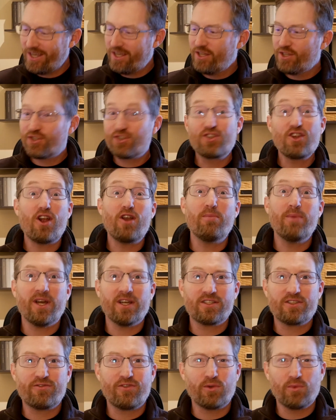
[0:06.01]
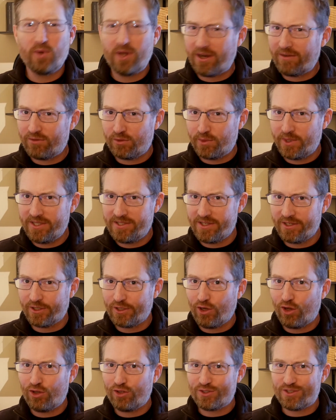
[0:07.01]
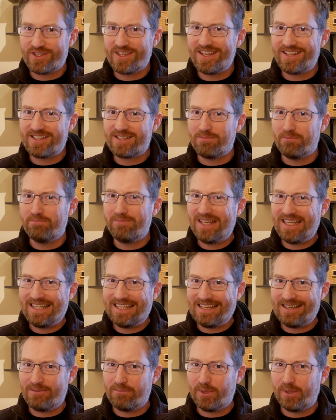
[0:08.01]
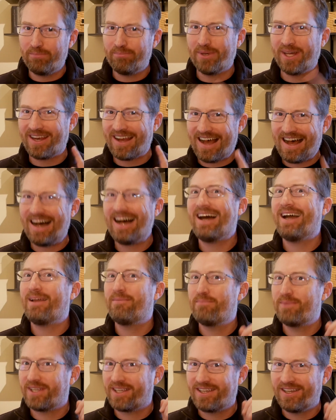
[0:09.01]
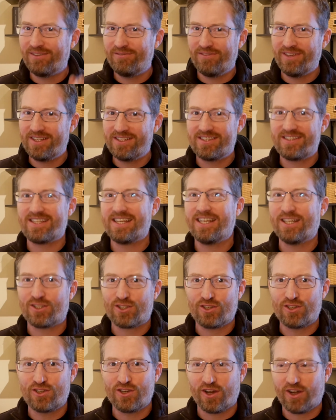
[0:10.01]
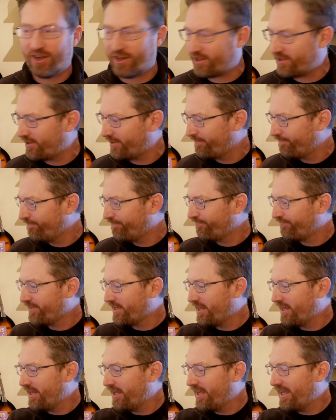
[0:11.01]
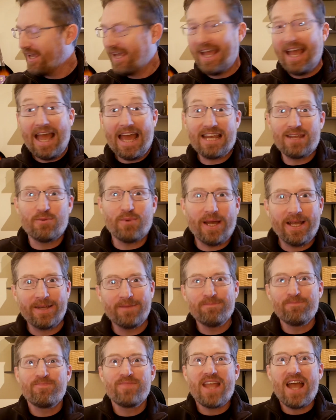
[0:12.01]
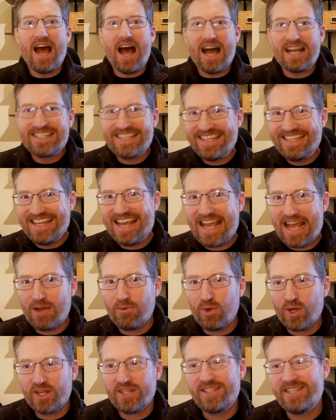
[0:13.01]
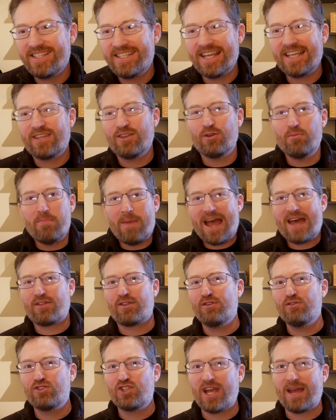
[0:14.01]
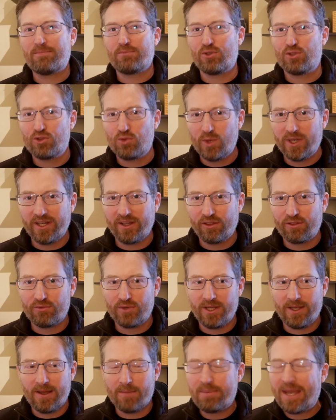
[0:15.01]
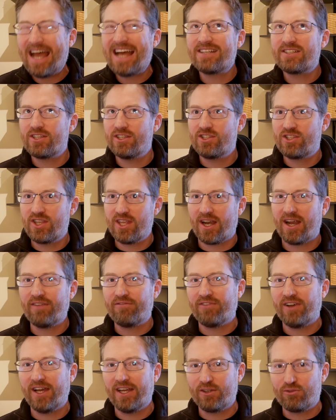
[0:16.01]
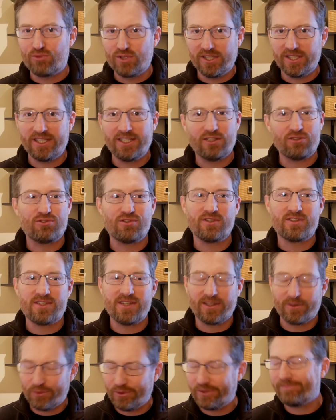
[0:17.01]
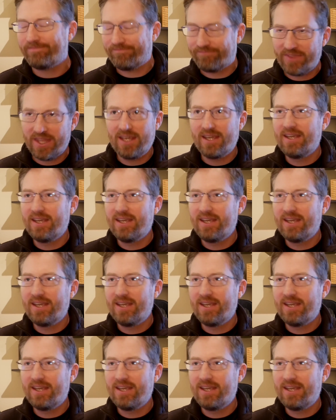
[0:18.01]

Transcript: Starbucks, for whatever reason, calls this medium, but I'm convinced it's dark. Anyway, today I wanted to take you to Matthew chapter 23, a passage that I find really interesting. Well,